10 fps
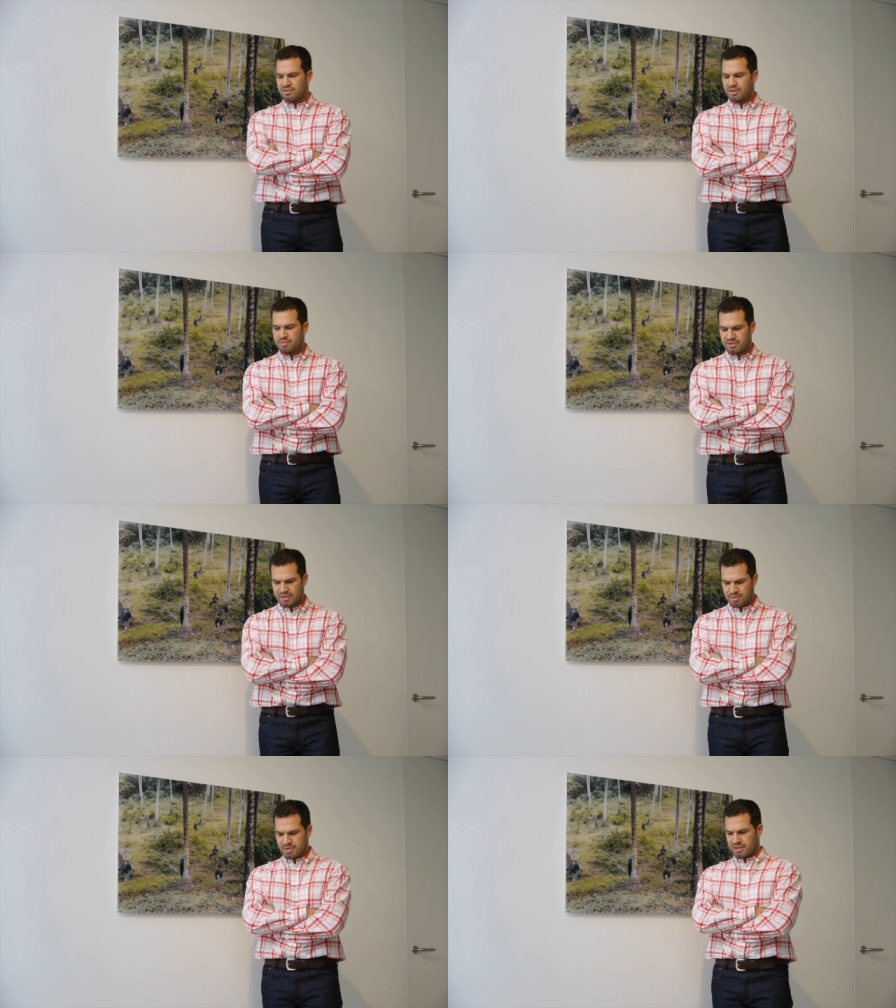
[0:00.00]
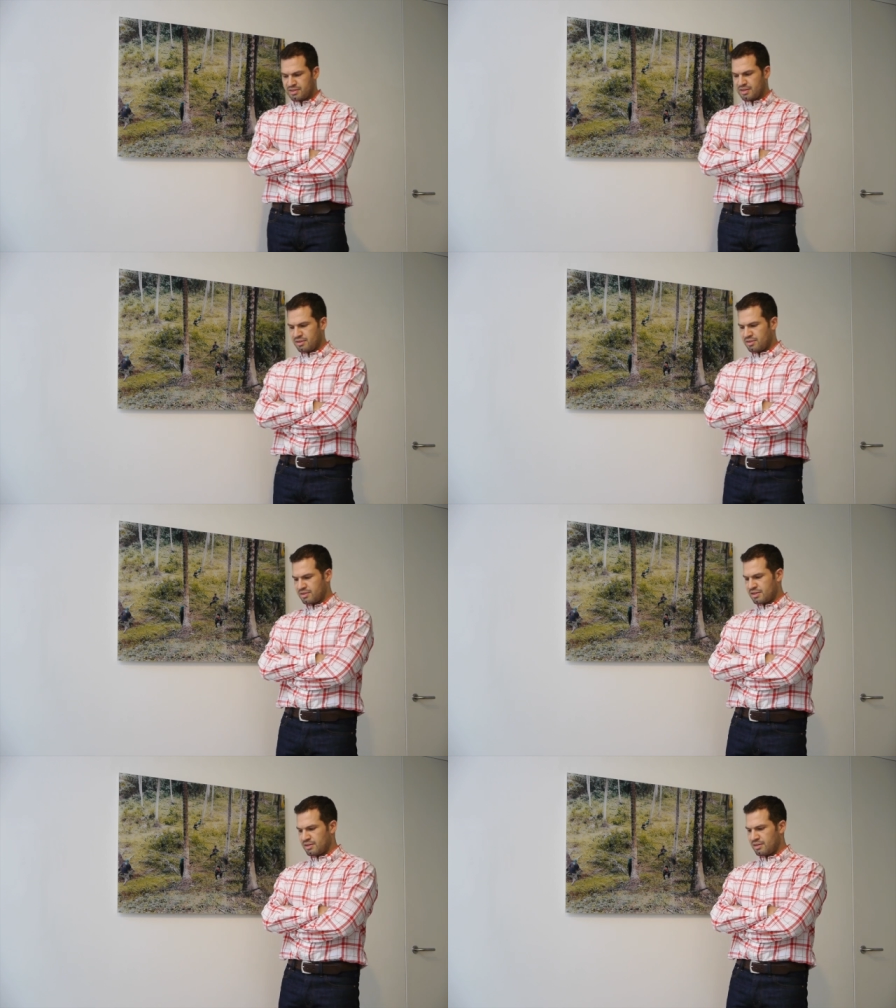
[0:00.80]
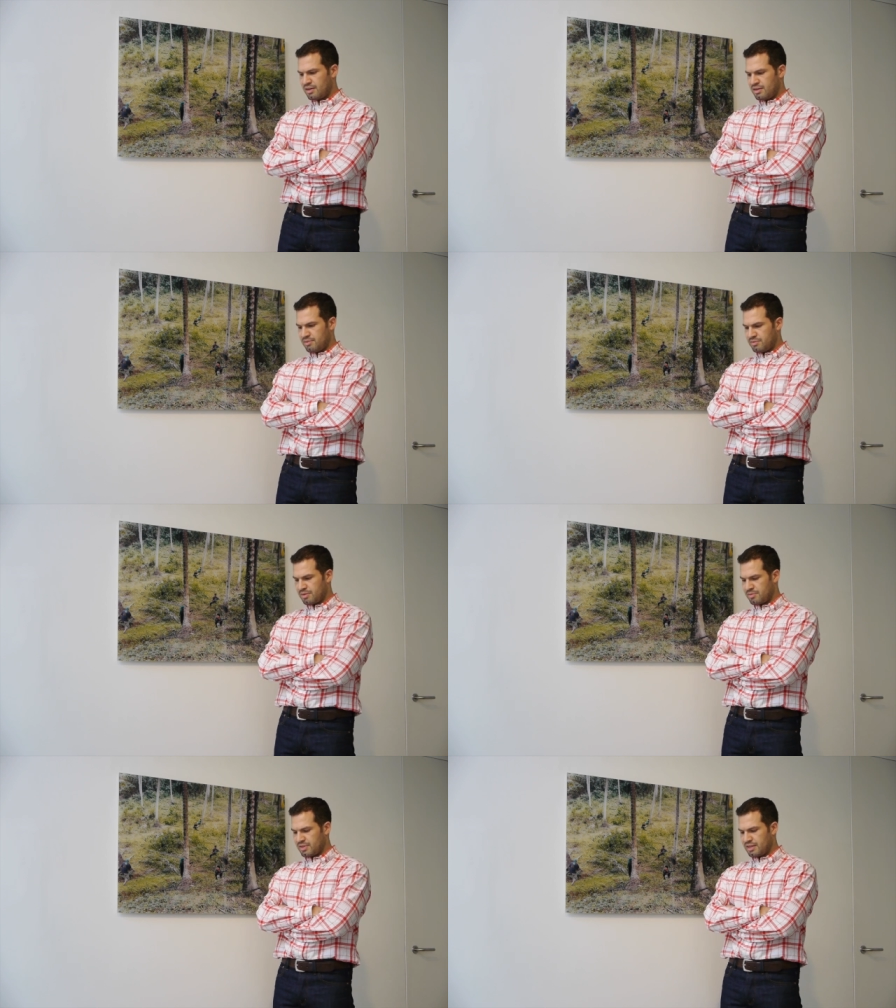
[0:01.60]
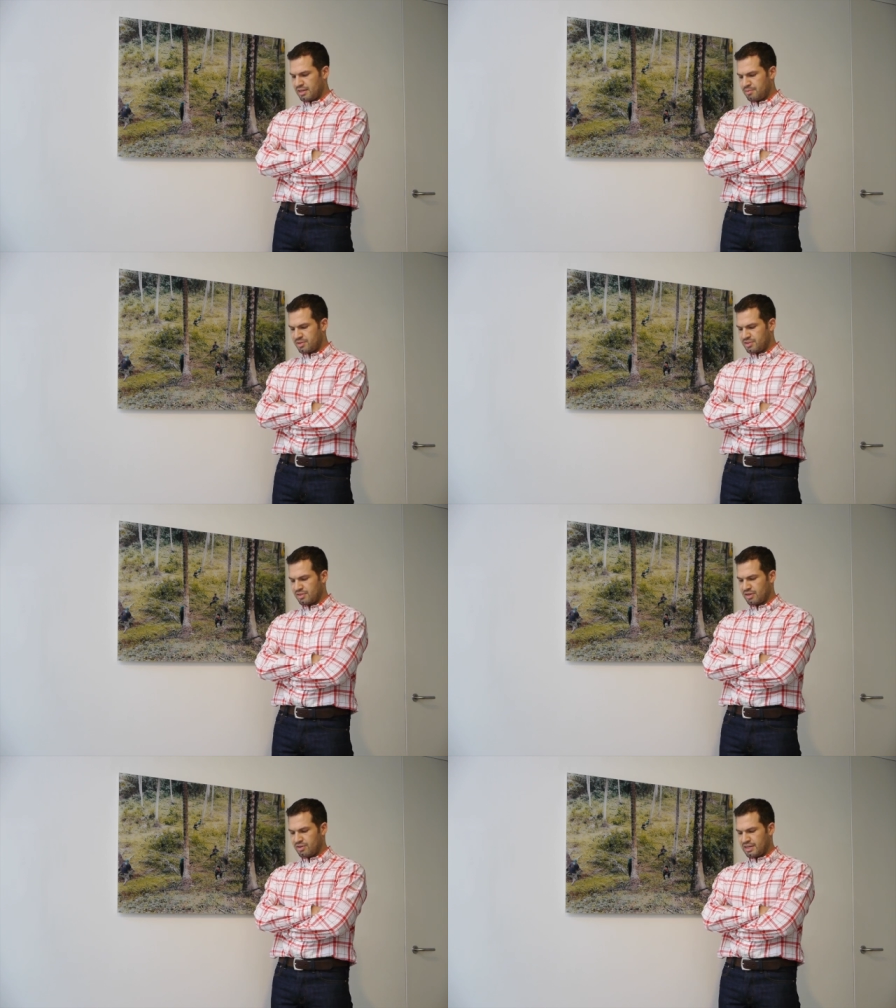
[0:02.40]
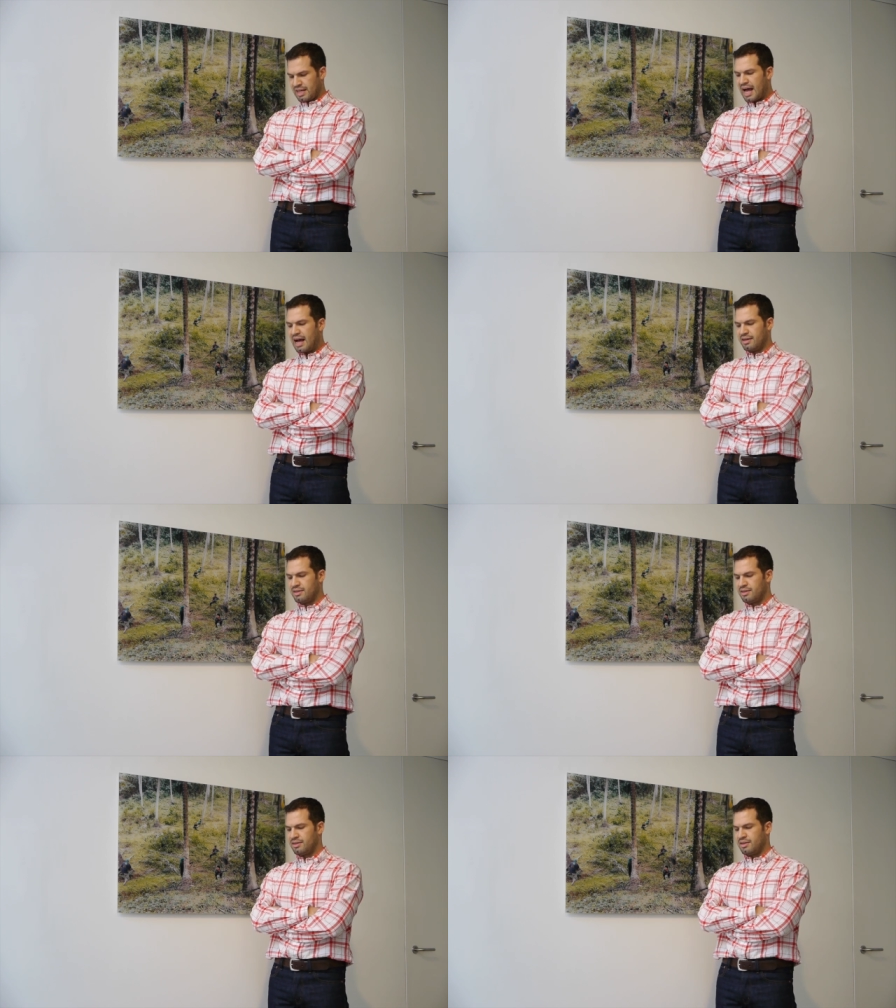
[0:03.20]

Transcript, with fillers: unrepresentability, I looked at um, some of the images I already had.